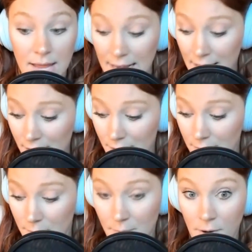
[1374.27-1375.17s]
Hello?
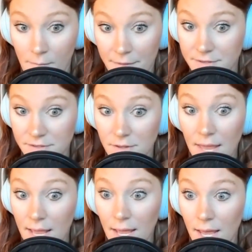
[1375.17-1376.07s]

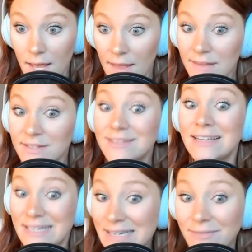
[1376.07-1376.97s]
That's a
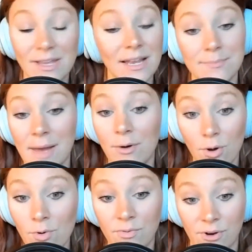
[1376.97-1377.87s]
significant amount
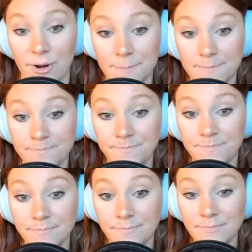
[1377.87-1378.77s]
over.
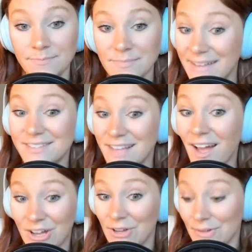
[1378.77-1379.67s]
That's
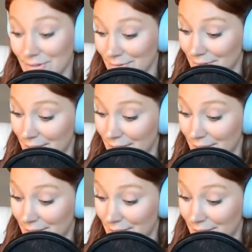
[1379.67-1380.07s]
not good.